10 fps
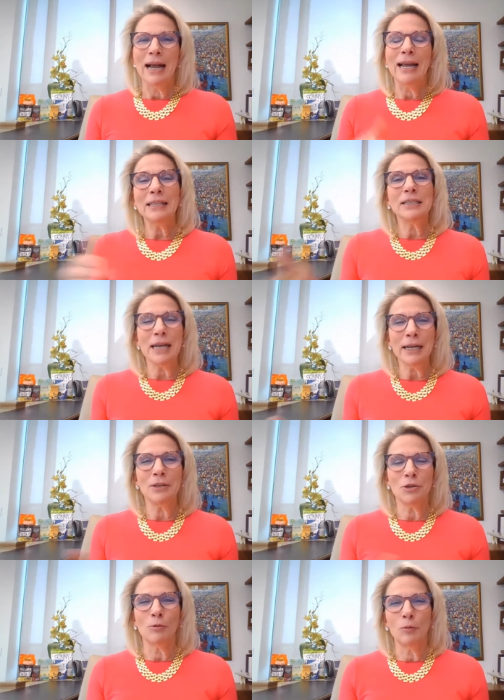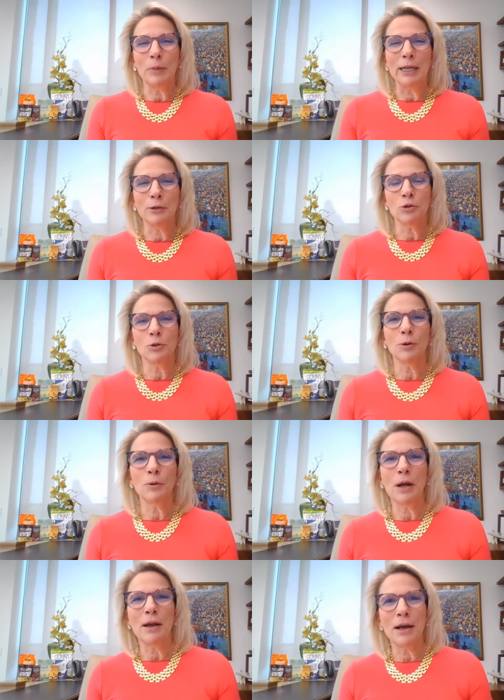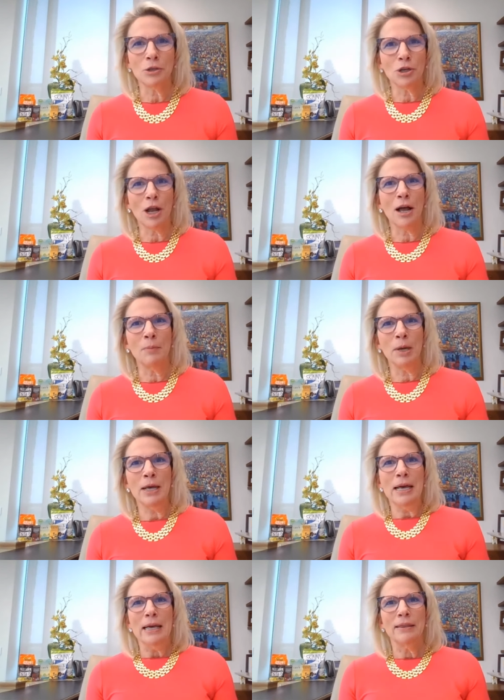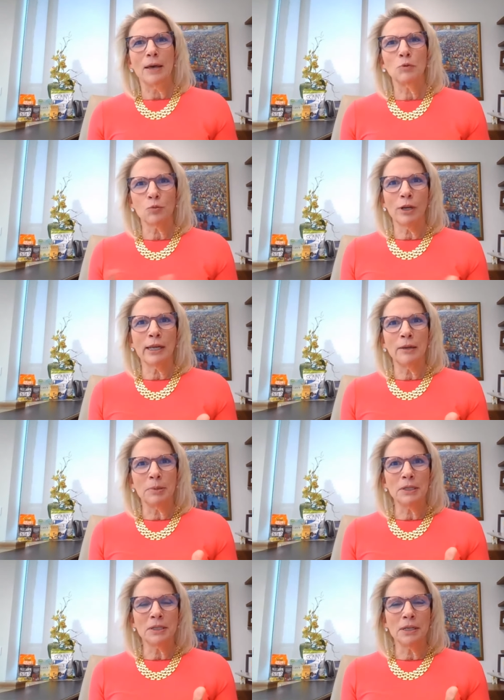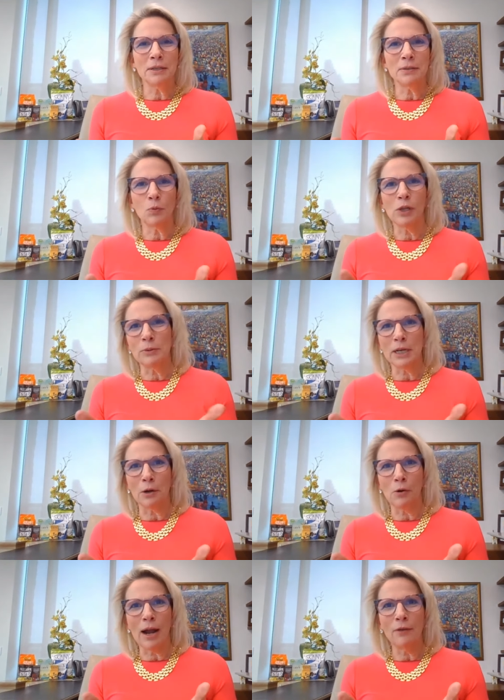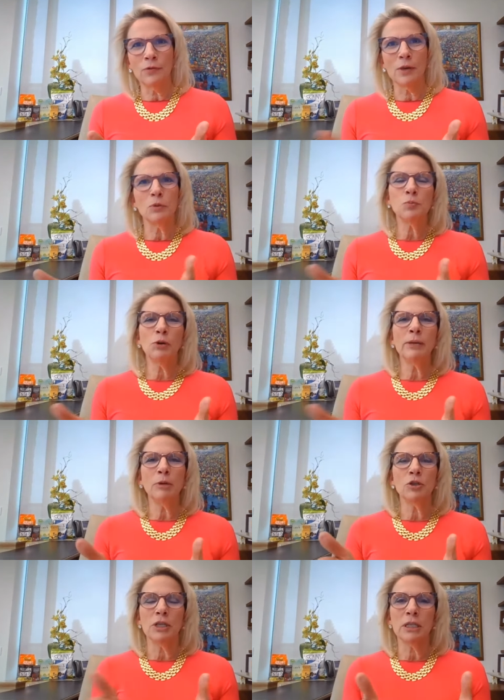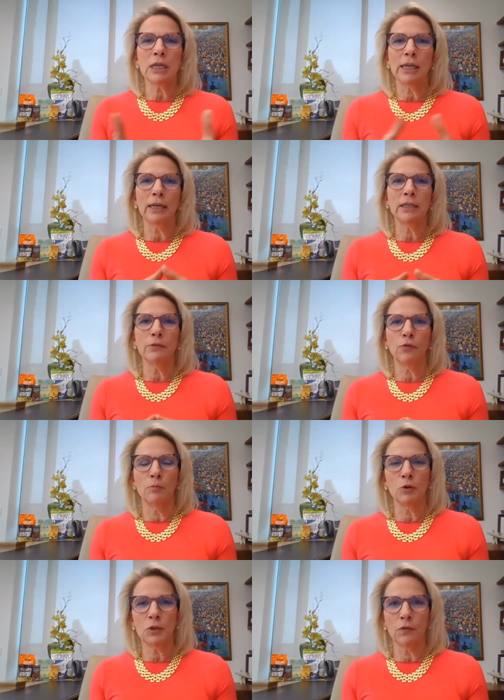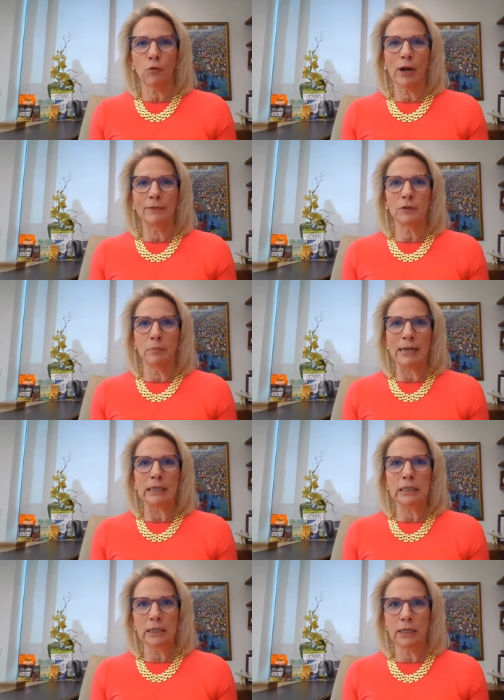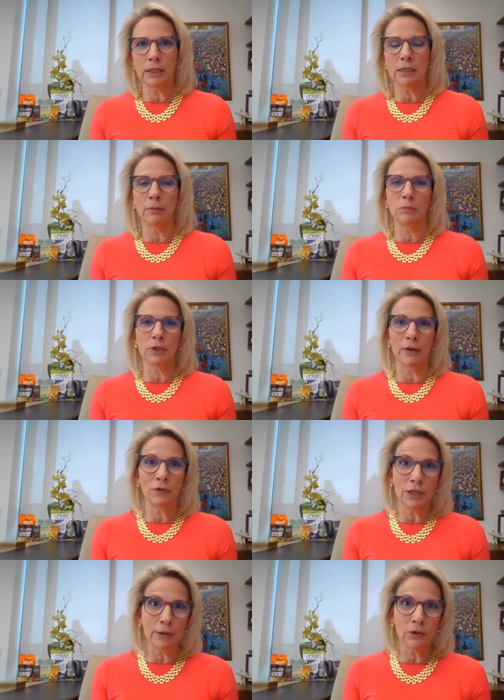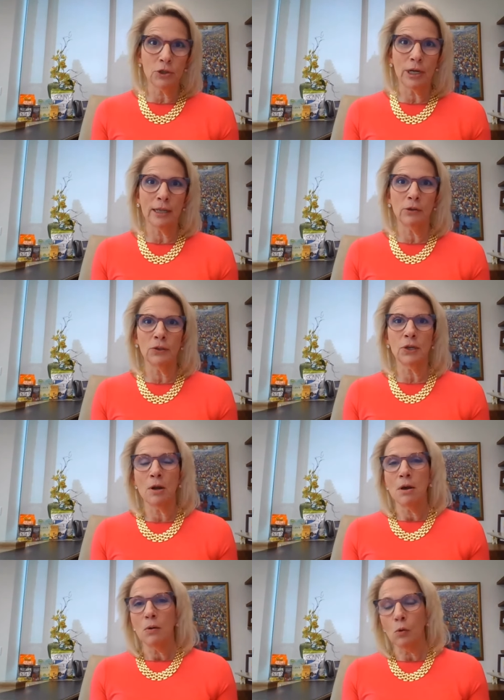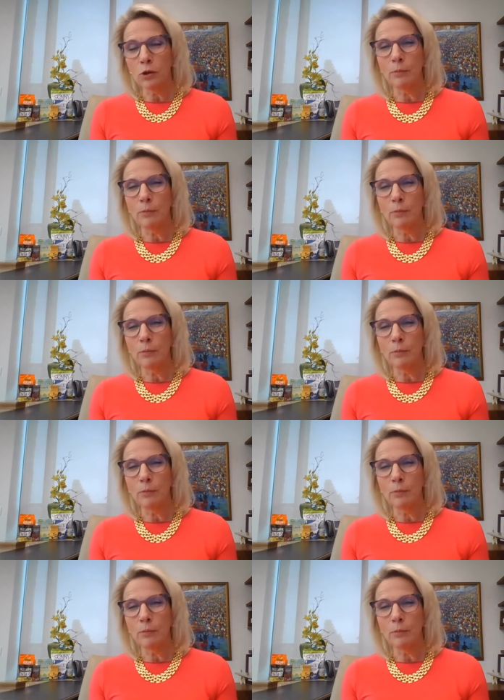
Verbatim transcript: I had a second general manager uh, job that was running a business when I was at Kraft that was pretty much disconnected from most of Kraft's main systems of sales channels or